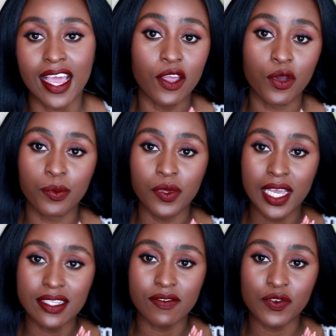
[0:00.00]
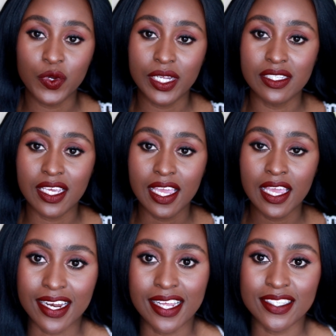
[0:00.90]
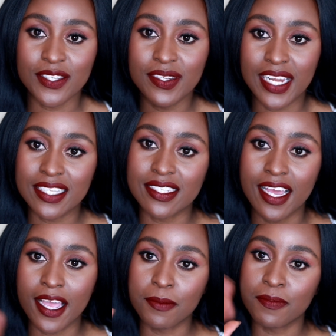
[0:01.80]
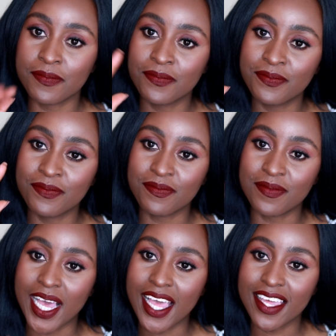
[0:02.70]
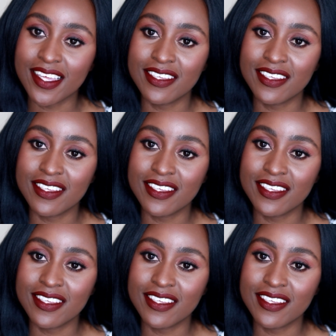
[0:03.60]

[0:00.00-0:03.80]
I hope you guys have a great day, and until next time, bye.